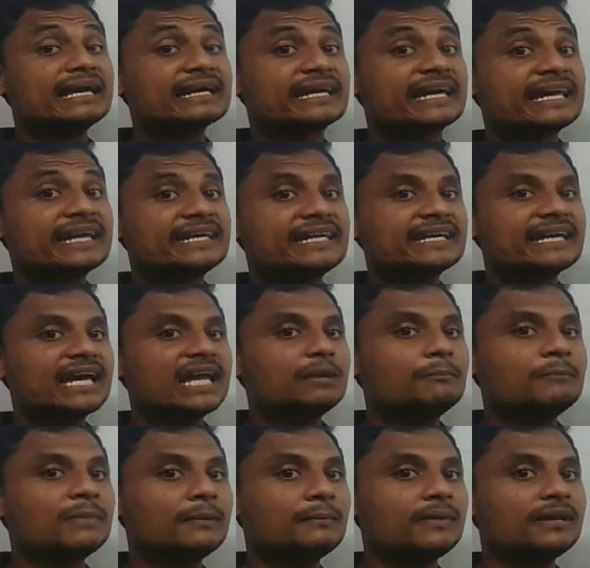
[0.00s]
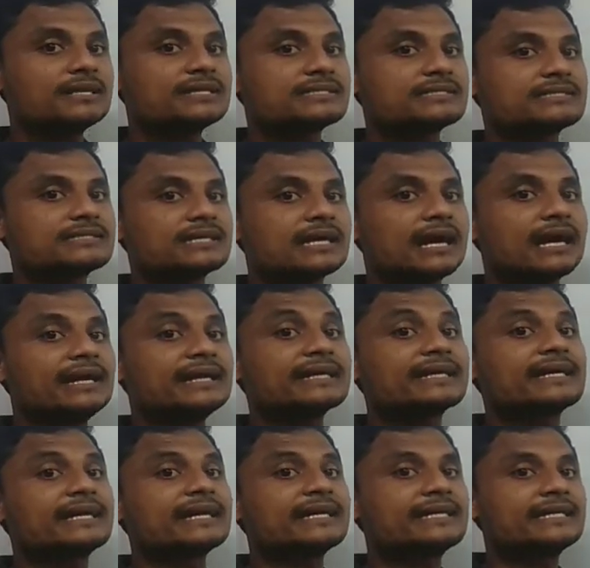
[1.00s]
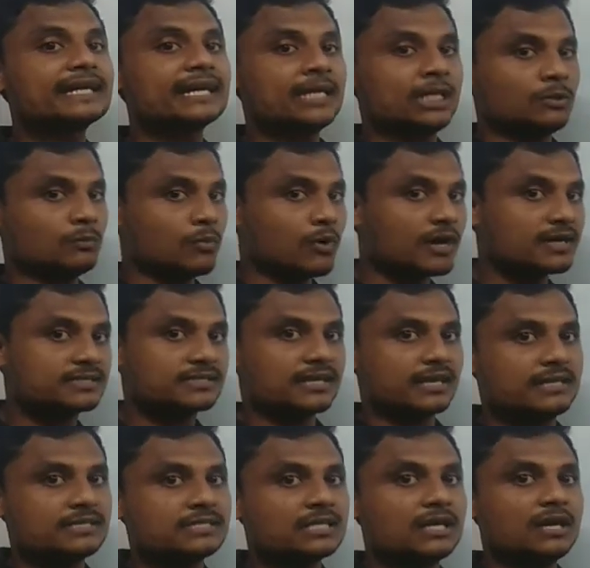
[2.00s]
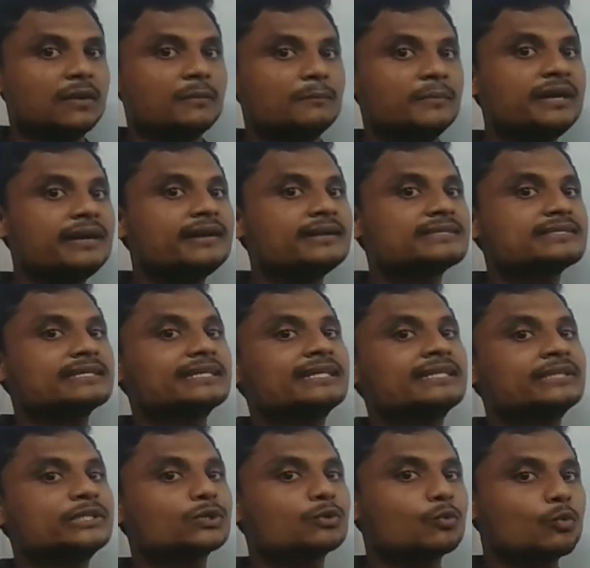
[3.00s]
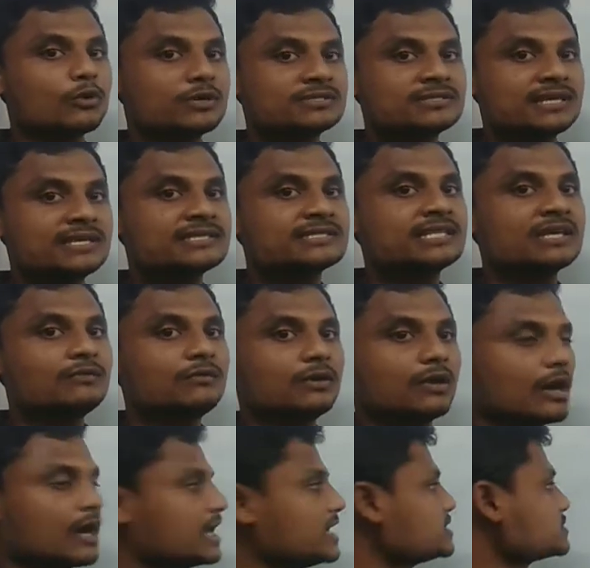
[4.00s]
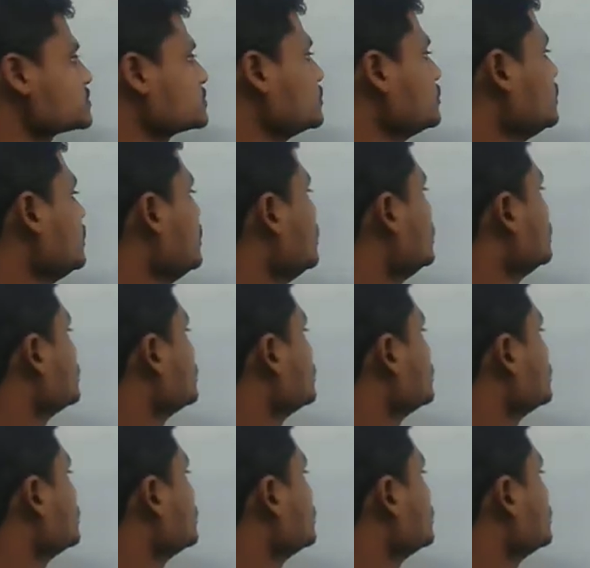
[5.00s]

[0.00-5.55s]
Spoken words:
critical mammals and critical birds, guys. Means in the questions they will ask you,